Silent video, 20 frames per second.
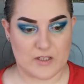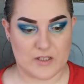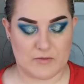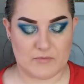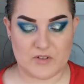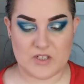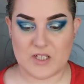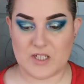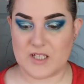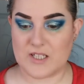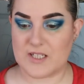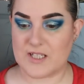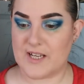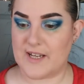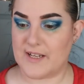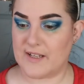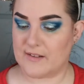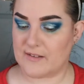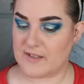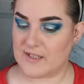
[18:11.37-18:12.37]
I'm just going to
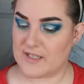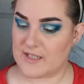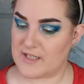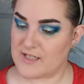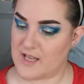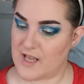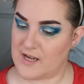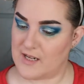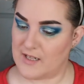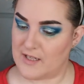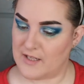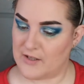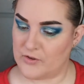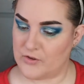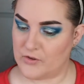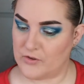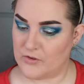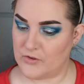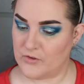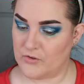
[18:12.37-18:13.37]
take this
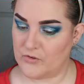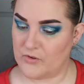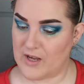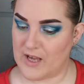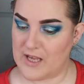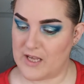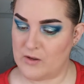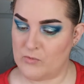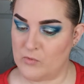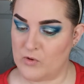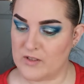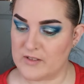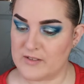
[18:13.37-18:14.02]
little A